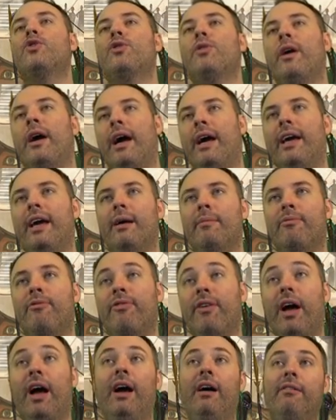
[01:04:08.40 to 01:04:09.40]
The
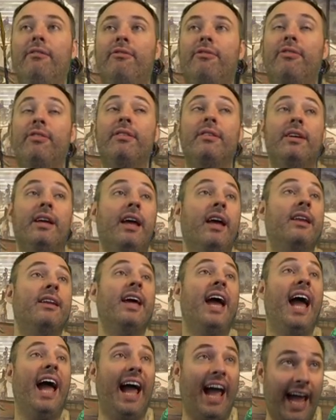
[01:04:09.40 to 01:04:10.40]
Triumph of
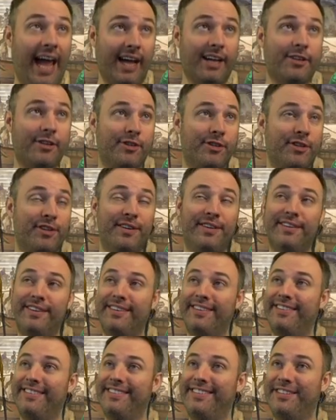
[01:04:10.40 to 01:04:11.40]
an Axe.
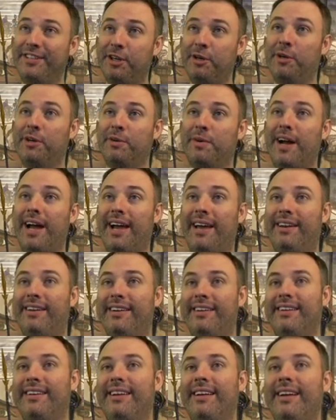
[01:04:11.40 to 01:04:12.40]
Two in a
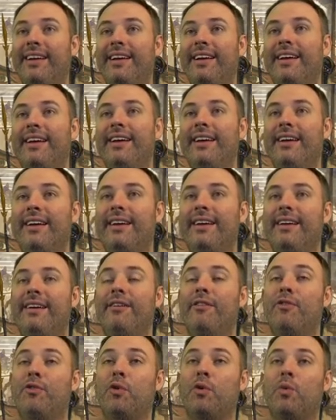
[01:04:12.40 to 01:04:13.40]
red.
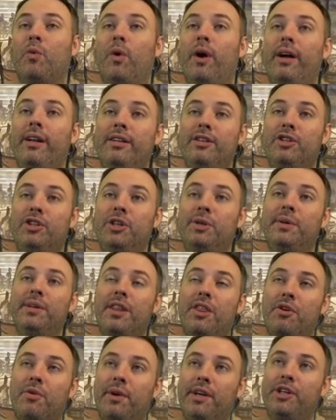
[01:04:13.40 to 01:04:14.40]
For one,
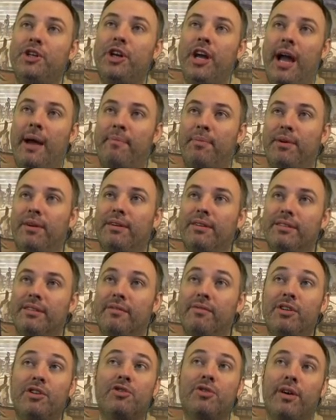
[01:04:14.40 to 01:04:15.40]
two, and three
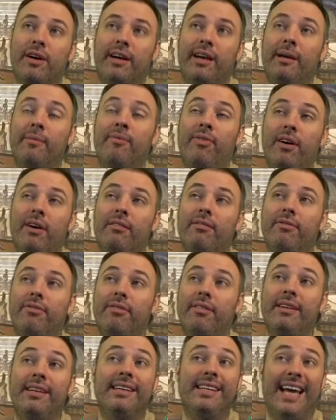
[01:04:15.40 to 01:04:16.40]
chapters of the Triumph
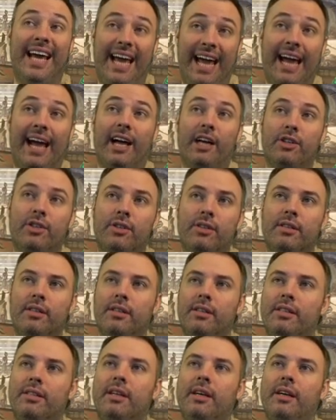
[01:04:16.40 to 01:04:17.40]
of an
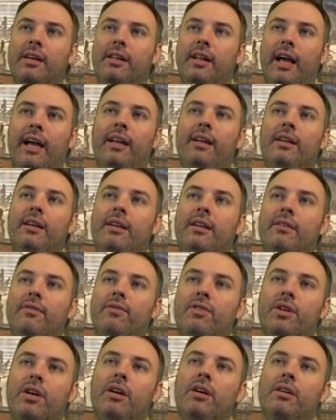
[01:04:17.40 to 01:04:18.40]
Axe. Until
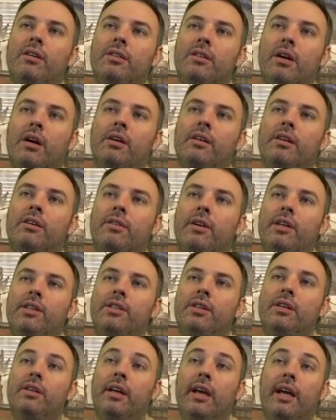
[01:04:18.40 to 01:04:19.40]
end of turn, target
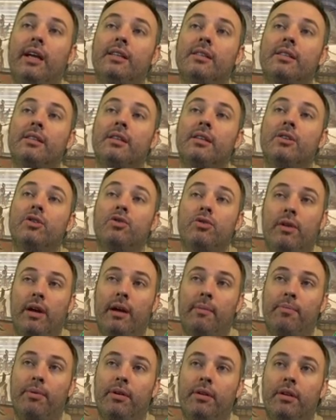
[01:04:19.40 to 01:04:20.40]
creature gains
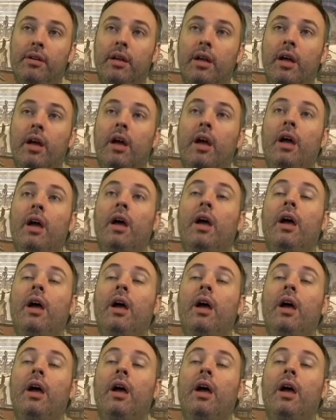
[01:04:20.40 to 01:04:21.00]
trample